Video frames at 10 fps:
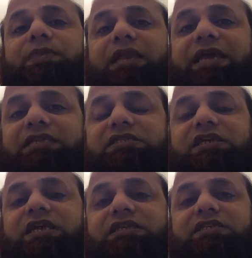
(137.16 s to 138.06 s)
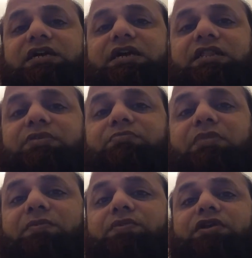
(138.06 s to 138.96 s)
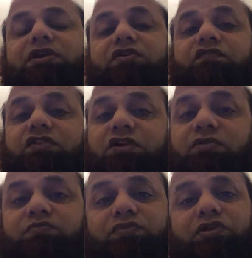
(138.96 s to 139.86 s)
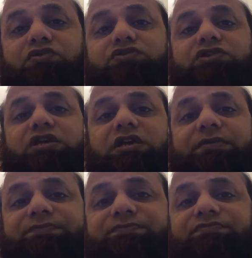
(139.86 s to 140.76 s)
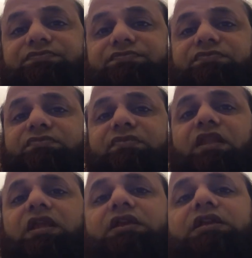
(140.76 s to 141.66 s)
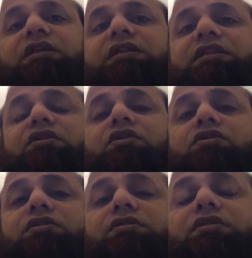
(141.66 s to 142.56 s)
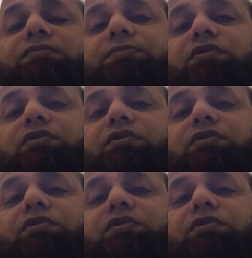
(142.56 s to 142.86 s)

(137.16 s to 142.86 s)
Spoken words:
placed inside the memory of the computer, and on the